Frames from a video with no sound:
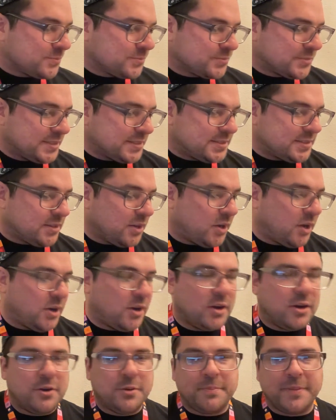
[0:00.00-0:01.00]
Let's see.
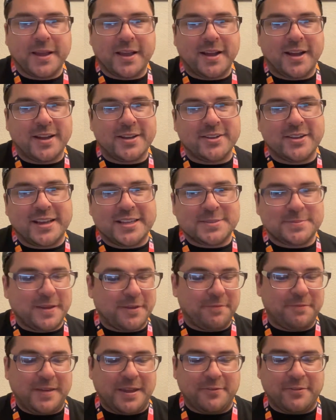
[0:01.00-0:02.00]
Oh my god, you guys, my
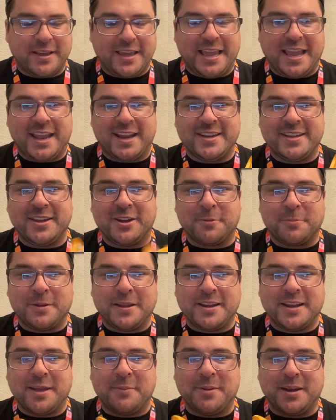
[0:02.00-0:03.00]
favorite candy are
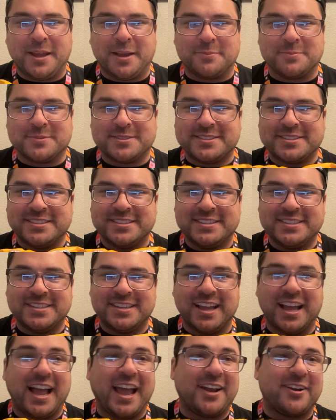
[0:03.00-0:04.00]
peanut M&Ms.
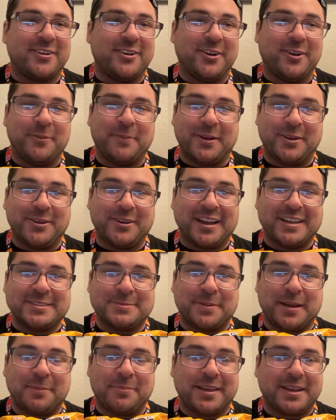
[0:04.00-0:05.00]
I don't know about you guys,
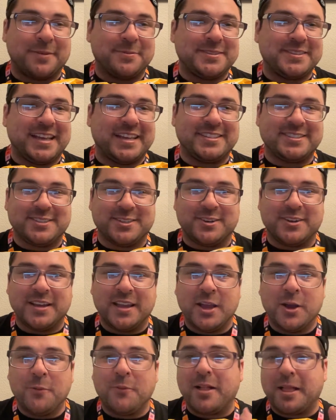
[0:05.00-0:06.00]
but I'm like obsessed. So
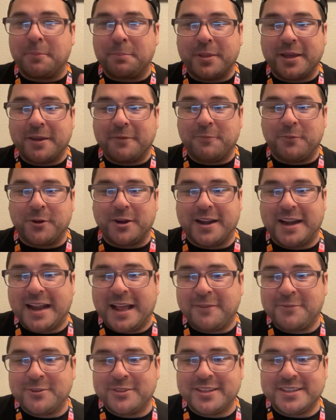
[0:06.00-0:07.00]
while I'm playing Fortnite
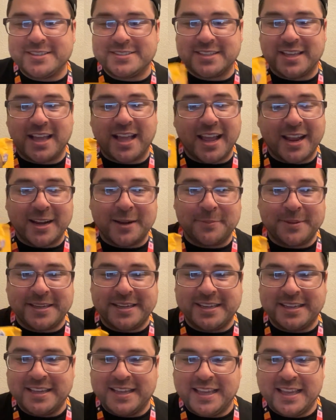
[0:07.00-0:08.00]
after this, I'm gonna
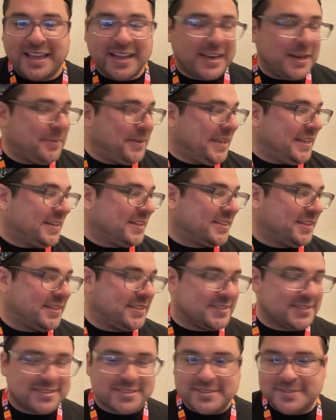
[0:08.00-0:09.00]
be eating
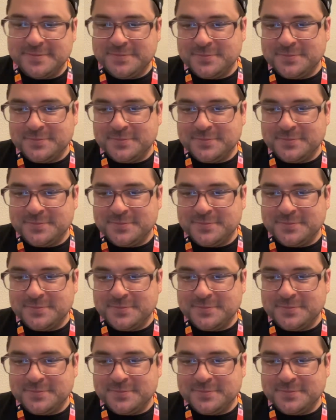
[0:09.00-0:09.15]
these.